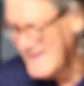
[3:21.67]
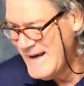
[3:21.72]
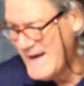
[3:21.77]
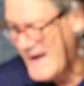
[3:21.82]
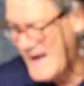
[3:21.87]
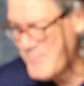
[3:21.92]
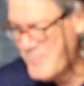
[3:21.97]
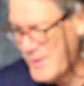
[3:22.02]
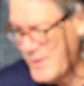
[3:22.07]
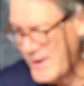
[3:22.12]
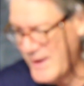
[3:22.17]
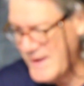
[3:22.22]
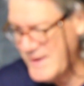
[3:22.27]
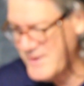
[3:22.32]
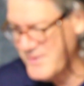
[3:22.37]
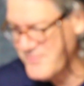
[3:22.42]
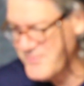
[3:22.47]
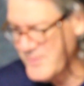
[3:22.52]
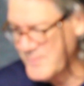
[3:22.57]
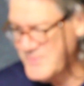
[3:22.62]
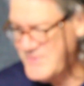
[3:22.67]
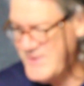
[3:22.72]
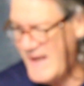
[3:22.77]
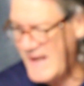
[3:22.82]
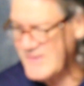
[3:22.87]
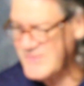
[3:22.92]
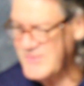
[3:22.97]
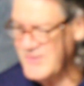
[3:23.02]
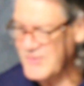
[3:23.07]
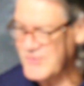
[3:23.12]
and Belinda from
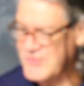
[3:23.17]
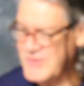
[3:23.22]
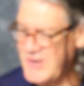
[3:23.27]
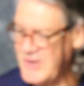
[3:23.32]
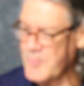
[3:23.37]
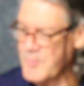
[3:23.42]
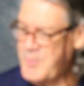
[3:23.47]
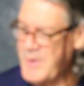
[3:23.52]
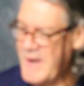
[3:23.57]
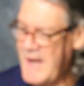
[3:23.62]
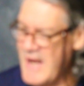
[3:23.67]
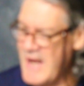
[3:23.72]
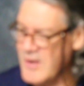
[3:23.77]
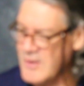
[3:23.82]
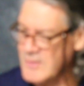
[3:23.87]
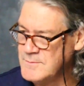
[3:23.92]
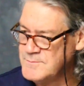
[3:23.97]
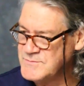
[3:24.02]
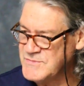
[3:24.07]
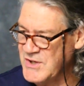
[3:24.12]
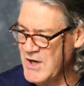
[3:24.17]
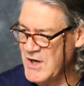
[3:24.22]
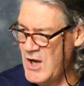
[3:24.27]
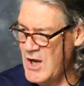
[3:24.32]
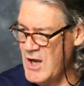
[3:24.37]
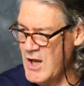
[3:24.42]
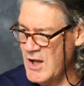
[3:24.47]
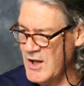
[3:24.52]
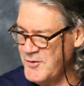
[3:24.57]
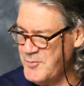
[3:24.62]
Texas, Skeeter Pal.
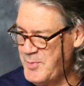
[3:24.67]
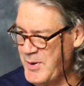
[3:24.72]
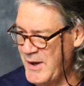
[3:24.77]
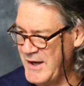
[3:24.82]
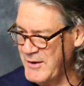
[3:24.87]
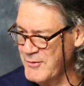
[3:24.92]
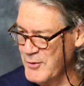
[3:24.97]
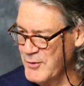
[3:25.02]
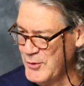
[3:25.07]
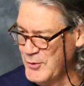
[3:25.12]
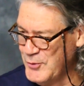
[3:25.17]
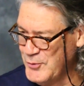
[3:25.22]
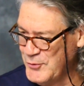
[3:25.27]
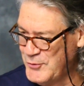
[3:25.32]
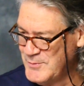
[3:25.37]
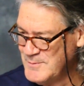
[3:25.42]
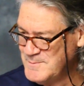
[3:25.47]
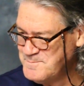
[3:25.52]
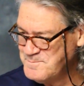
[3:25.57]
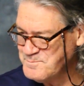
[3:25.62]
Yeah, let's paint roofs.